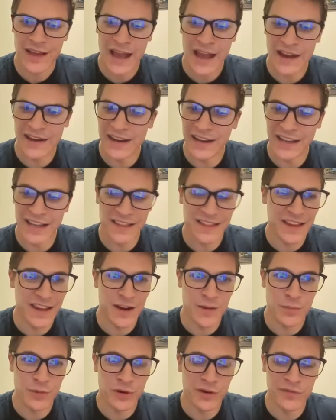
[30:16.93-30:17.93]
I didn't get the
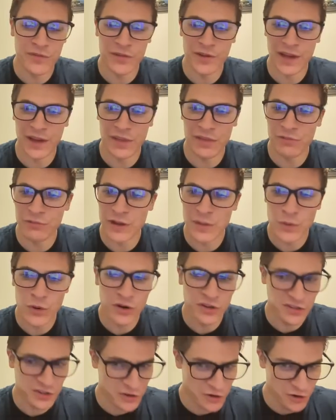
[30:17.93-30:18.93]
airport for like 3
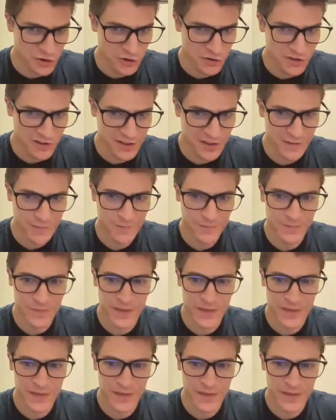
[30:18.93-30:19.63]
more turns,